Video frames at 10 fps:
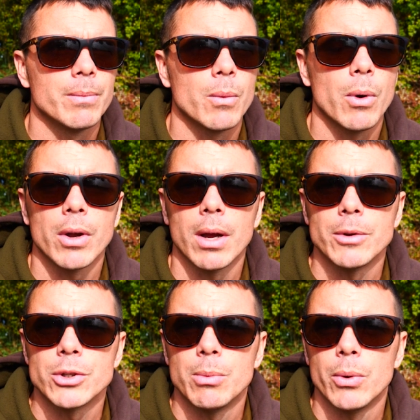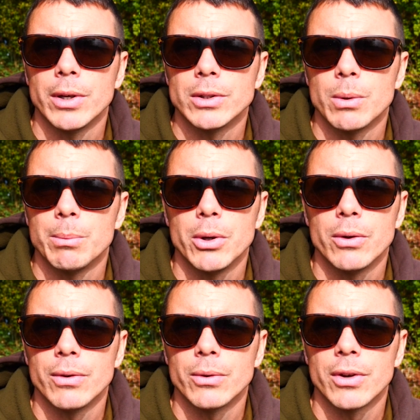Woke up this morning to a
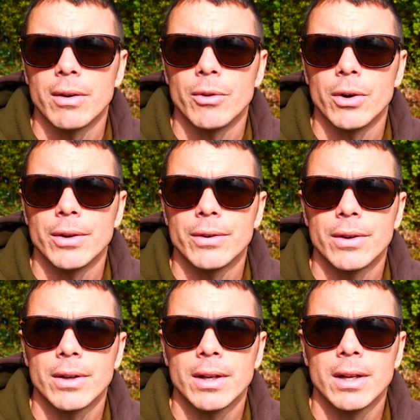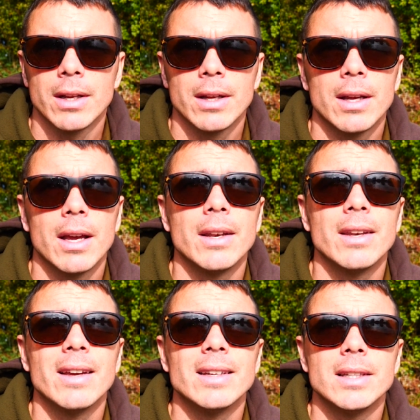beautiful sunrise, and
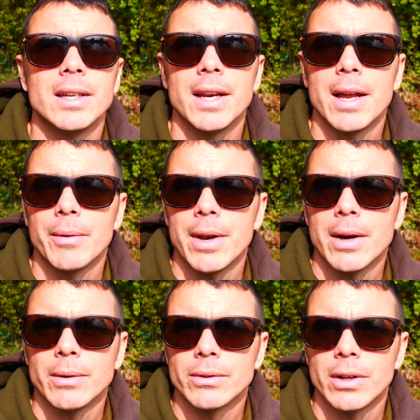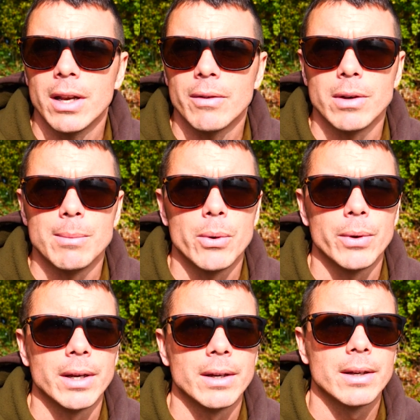it's in and out now. It's a lovely
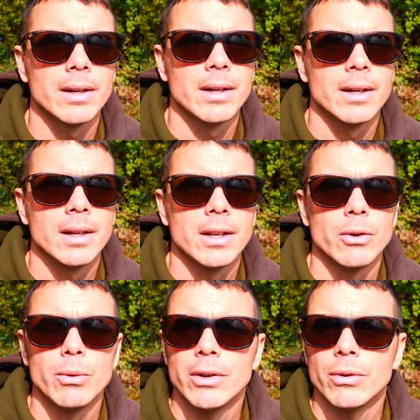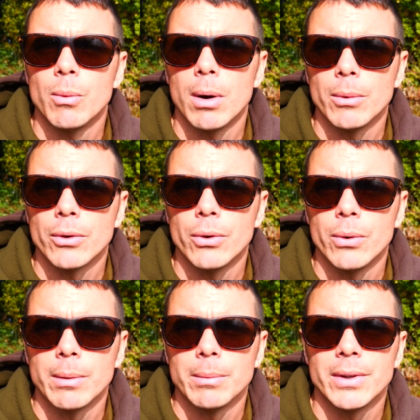morning. The reason why I'm not
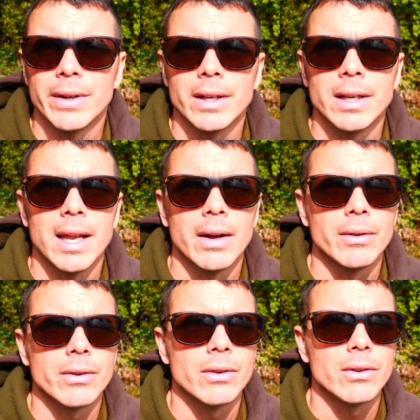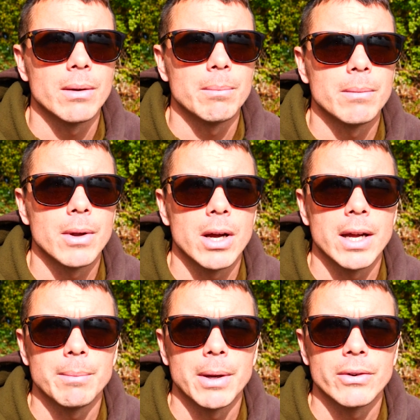talking particularly loud is because
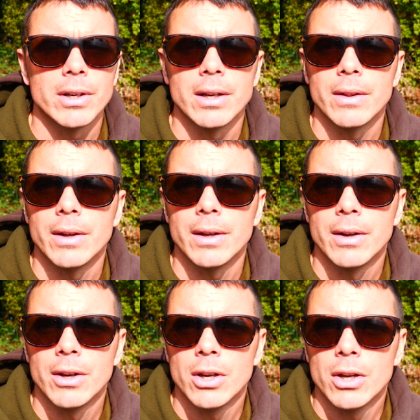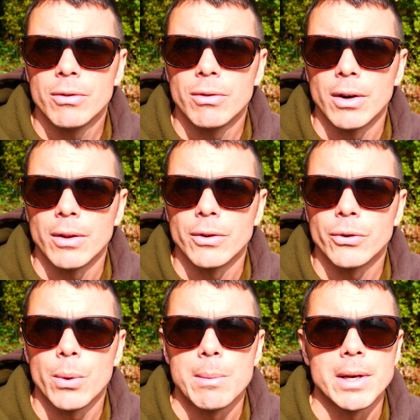I am actually at the front of the
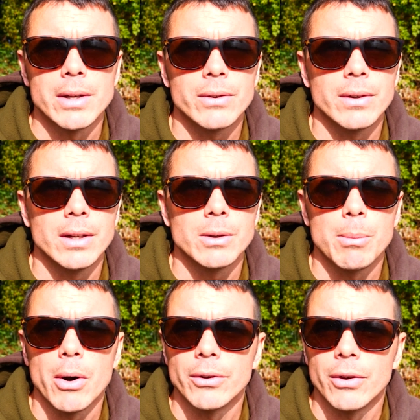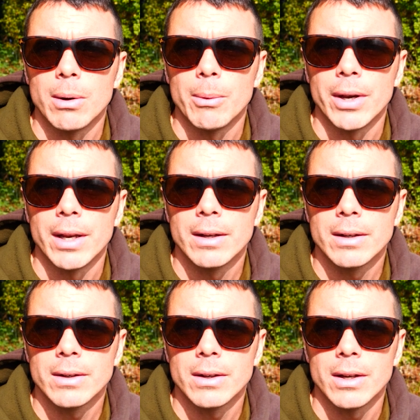swim, and it's bite time on here.
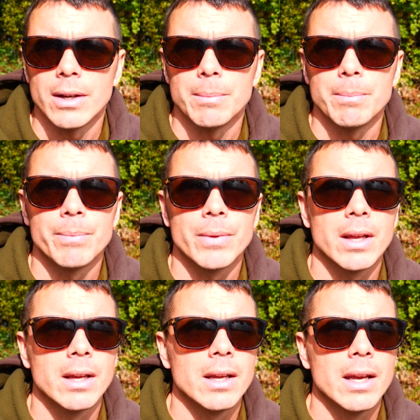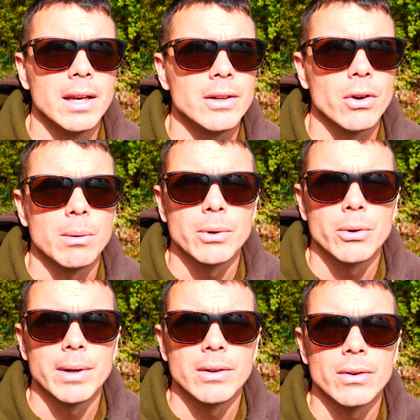Any time
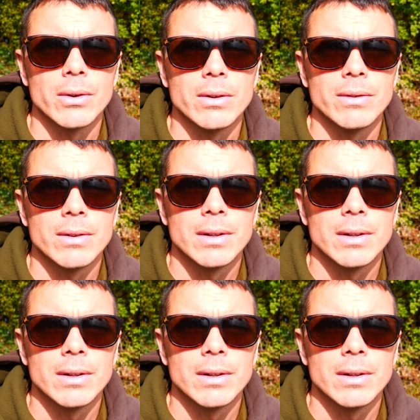between sort of